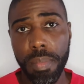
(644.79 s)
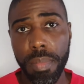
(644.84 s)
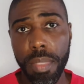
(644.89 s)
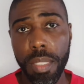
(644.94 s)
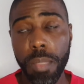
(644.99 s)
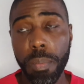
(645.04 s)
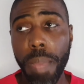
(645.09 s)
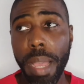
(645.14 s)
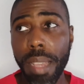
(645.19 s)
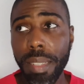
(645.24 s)

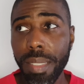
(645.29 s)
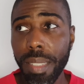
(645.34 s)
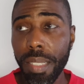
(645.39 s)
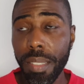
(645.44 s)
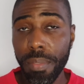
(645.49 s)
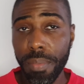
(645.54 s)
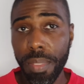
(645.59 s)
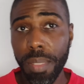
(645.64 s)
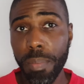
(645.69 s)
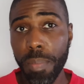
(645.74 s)
especially
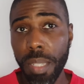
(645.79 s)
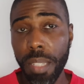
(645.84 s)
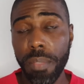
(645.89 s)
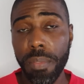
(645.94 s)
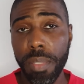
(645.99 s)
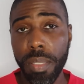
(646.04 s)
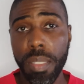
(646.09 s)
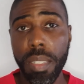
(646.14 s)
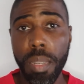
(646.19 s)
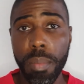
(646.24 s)
if the beef
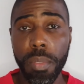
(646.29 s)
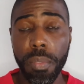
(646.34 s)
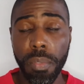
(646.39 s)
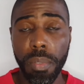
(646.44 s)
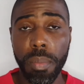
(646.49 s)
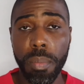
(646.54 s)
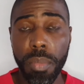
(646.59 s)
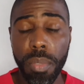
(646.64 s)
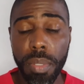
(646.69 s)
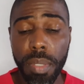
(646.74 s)
is coming
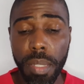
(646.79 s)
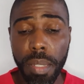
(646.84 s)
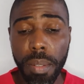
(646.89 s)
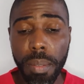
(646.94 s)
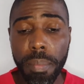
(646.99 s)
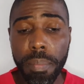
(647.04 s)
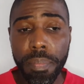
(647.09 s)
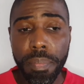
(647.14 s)
from Brazil.